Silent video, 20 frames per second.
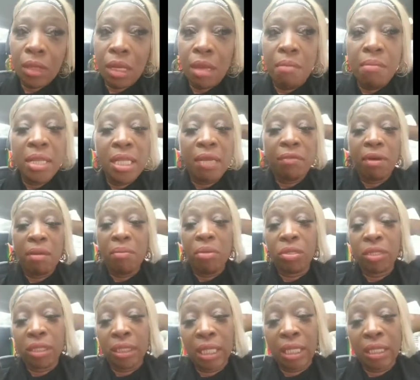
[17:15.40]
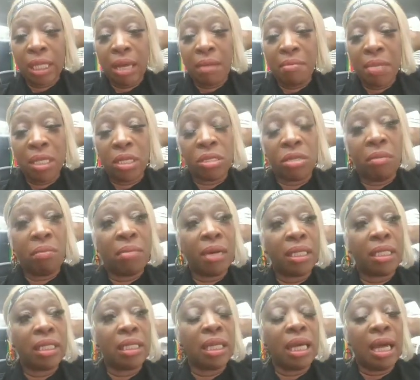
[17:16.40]
me never bust yet and me know
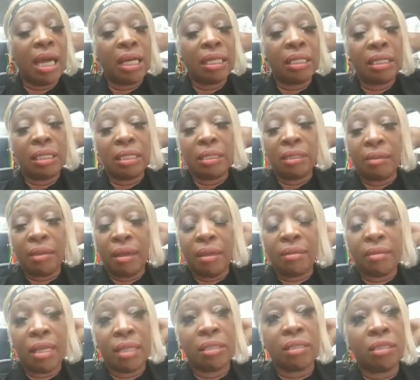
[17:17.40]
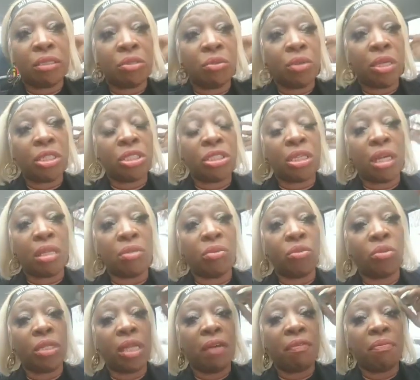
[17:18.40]
nobody, and that situation
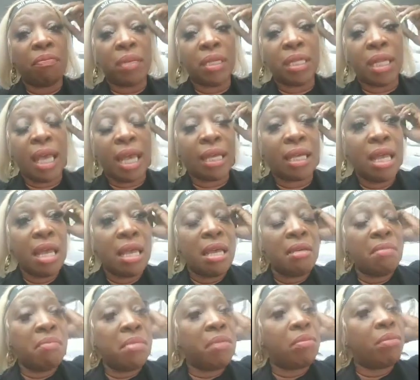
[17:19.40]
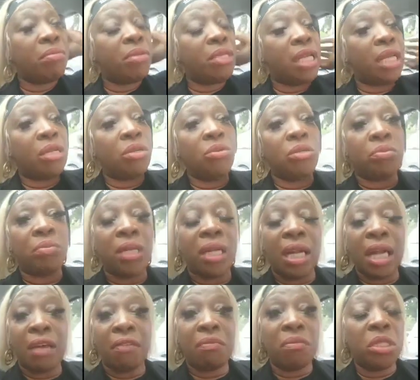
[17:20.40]
would have been like maybe me would have lose my
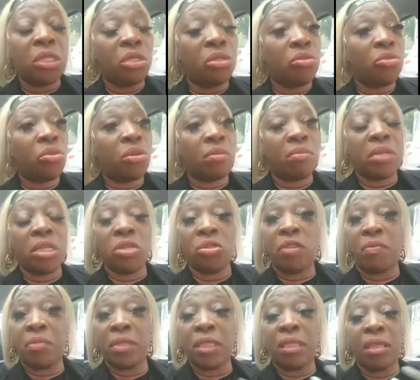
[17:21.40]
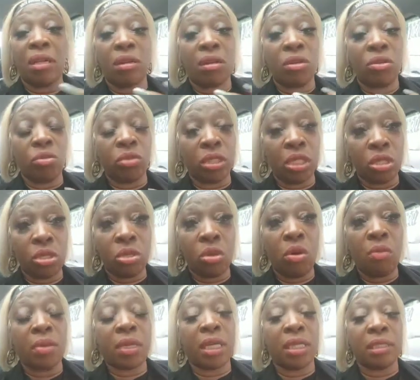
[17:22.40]
life. Me don't know. Me don't know if me still gonna lose it.
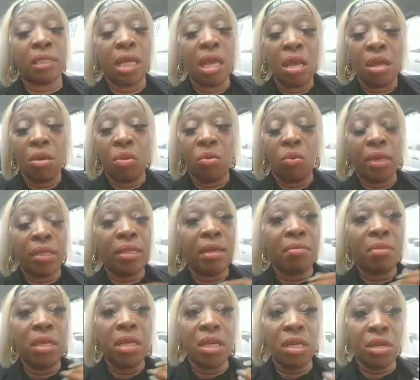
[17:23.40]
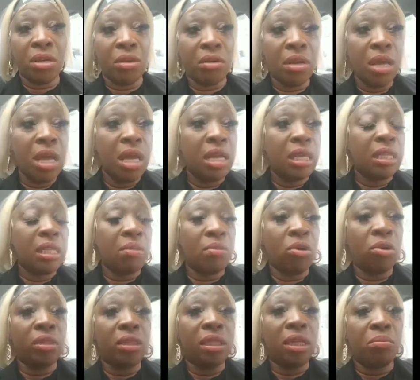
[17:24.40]
No, because when them hear, them are
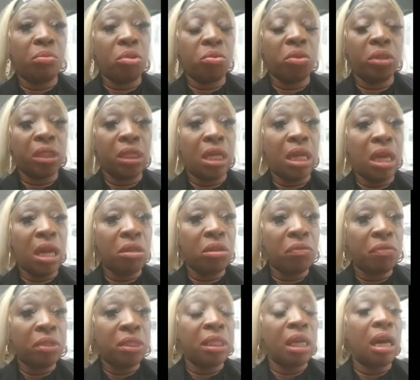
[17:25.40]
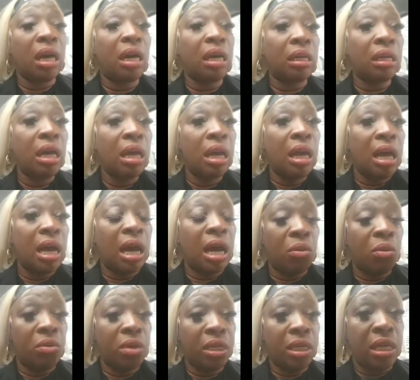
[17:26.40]
gonna say, but we tell her not to talk
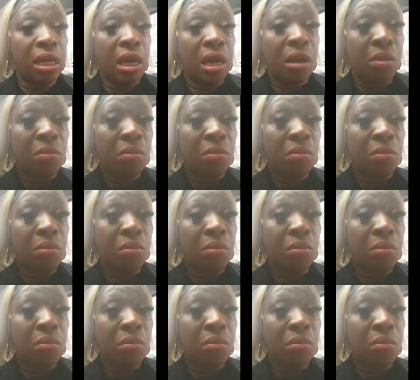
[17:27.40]
and we give her